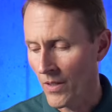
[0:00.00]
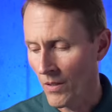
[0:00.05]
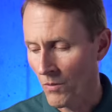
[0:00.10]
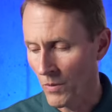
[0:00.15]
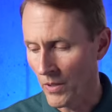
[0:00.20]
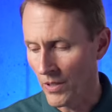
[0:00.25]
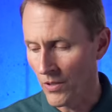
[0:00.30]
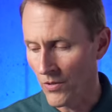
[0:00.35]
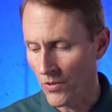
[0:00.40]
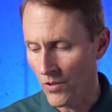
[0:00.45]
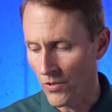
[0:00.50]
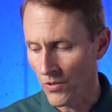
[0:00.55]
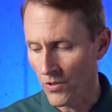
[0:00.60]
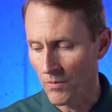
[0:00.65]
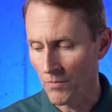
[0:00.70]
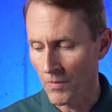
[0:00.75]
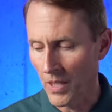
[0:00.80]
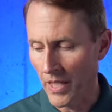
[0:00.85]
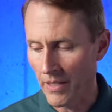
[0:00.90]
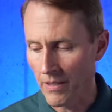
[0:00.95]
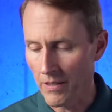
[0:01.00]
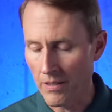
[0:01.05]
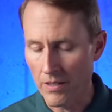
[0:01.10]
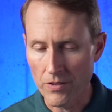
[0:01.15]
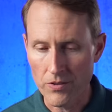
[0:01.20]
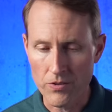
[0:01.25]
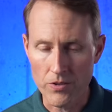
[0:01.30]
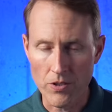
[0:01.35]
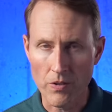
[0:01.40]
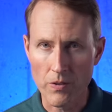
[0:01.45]
with a system like
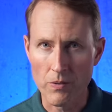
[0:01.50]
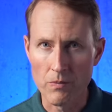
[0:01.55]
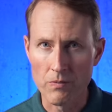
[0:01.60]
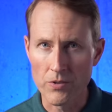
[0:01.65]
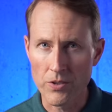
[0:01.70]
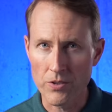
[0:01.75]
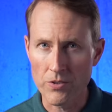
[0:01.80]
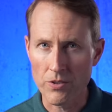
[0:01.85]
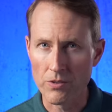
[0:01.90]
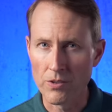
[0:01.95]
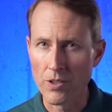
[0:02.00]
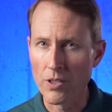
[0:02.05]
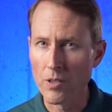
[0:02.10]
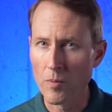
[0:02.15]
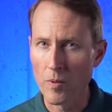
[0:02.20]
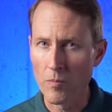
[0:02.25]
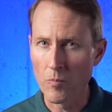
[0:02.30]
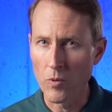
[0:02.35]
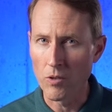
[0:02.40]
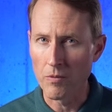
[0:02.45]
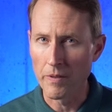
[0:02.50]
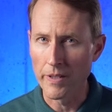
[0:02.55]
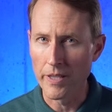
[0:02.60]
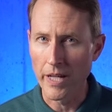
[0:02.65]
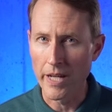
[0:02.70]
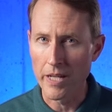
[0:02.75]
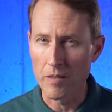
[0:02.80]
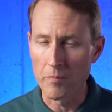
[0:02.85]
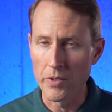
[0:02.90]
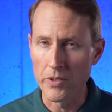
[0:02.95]
this. So just a little bit more
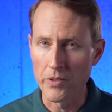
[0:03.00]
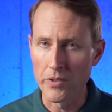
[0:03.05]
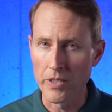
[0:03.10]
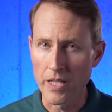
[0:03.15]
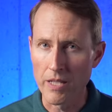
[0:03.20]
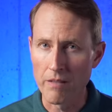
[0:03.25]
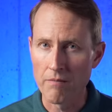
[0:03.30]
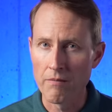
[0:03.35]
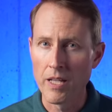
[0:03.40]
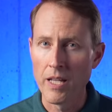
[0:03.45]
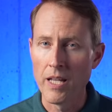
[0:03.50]
reliability